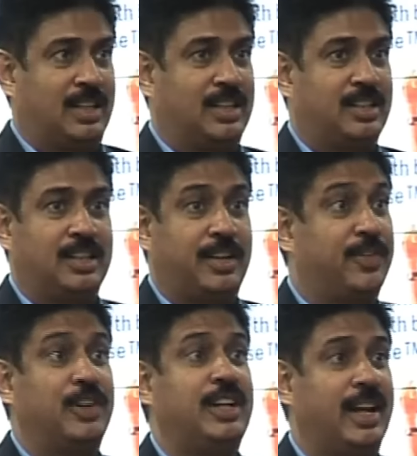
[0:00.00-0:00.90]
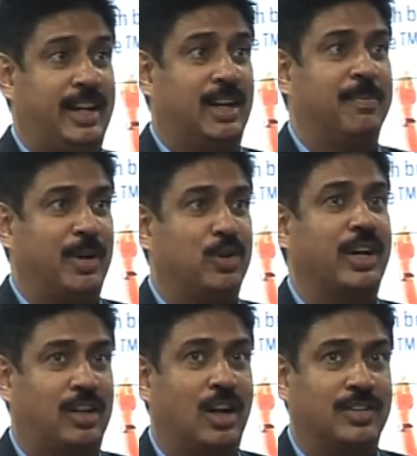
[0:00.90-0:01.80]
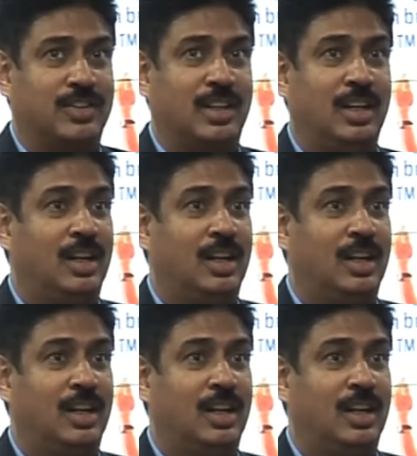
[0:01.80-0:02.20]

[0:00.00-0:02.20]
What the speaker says: and this is a different DNA compared to technology,